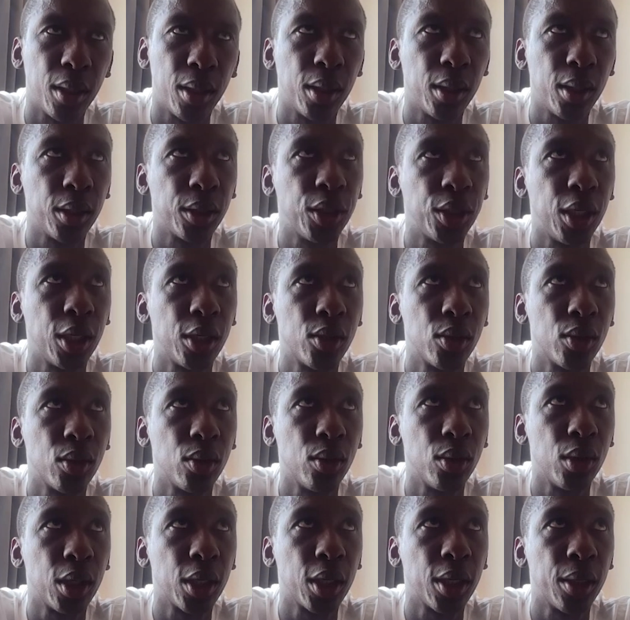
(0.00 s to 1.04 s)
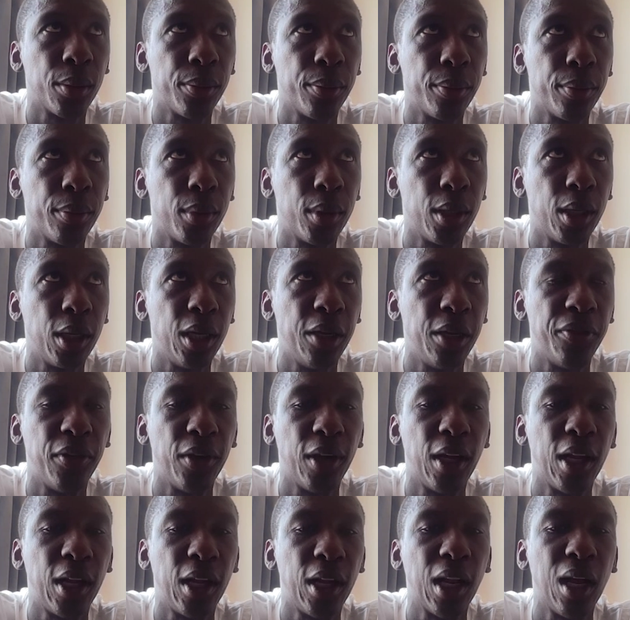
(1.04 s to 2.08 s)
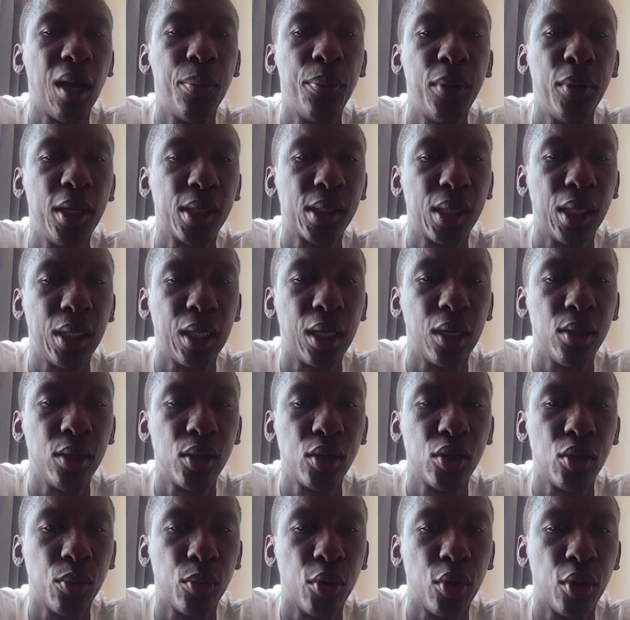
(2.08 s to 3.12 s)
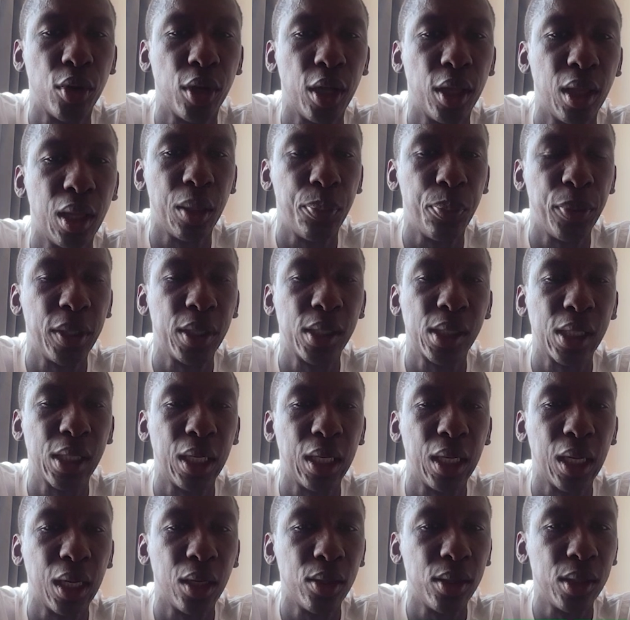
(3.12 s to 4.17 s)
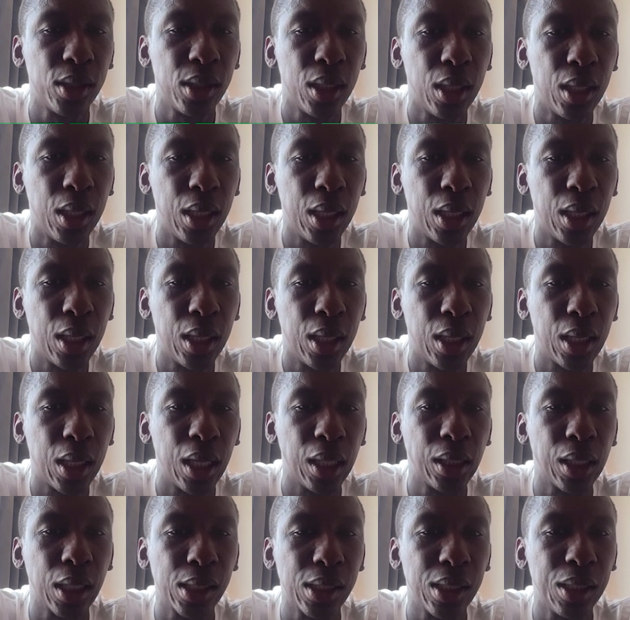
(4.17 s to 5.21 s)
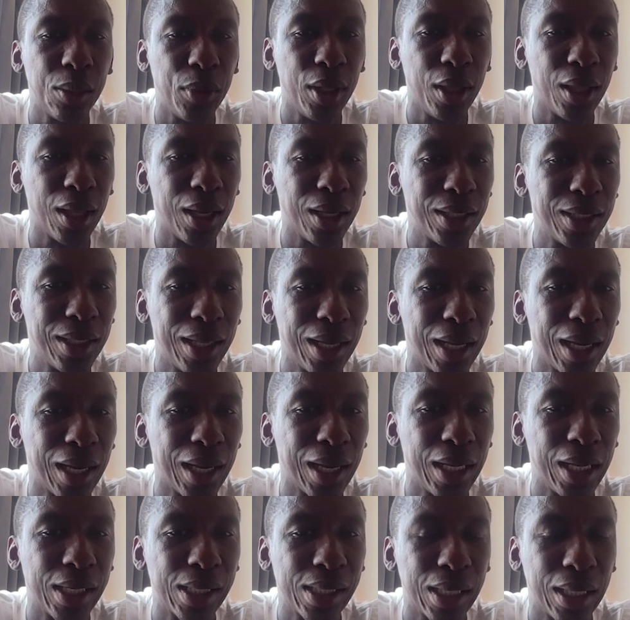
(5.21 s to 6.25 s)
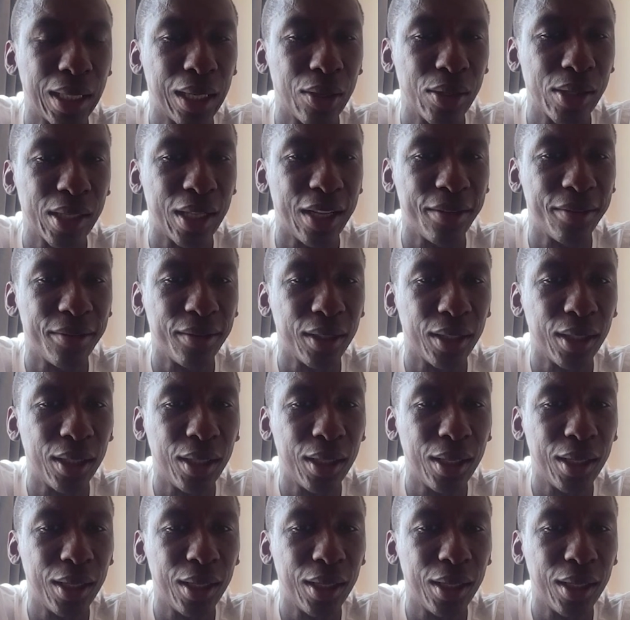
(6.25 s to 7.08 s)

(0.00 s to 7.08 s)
Sheikhs, if a club plays Sundowns tomorrow and beat Sundowns, that doesn't mean that they are in Sundowns level.